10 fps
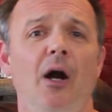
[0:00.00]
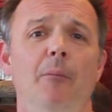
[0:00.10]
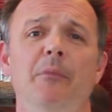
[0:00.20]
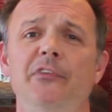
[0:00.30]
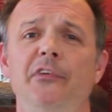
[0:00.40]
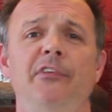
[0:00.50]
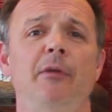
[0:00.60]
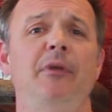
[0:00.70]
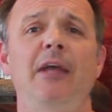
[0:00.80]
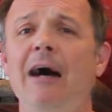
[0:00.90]

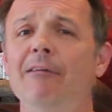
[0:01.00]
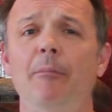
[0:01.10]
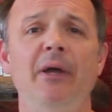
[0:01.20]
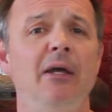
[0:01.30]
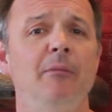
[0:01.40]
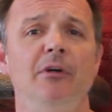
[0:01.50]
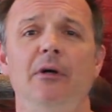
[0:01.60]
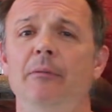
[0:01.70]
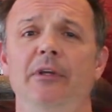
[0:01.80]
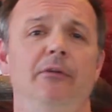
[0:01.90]
Mississippi, Alabama.
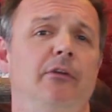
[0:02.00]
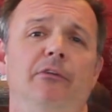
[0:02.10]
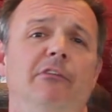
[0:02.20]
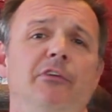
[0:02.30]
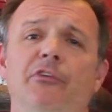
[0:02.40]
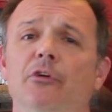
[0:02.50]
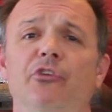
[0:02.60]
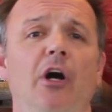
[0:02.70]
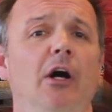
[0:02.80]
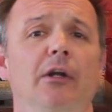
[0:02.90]
I mean, the list goes
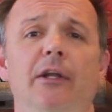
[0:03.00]
on.